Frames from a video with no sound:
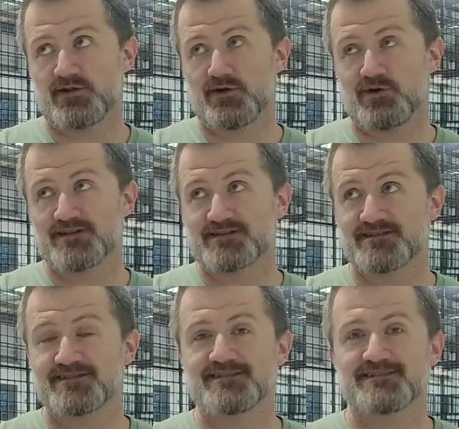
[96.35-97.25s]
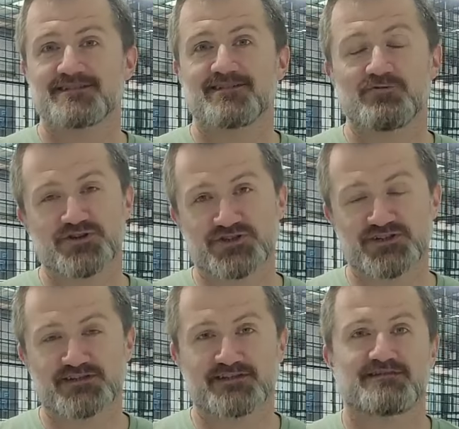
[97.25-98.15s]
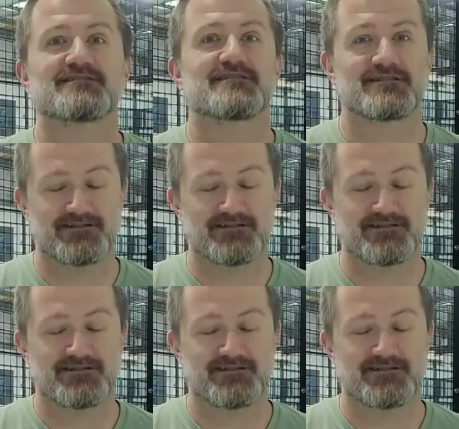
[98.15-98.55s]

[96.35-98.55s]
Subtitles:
low as it is, which is,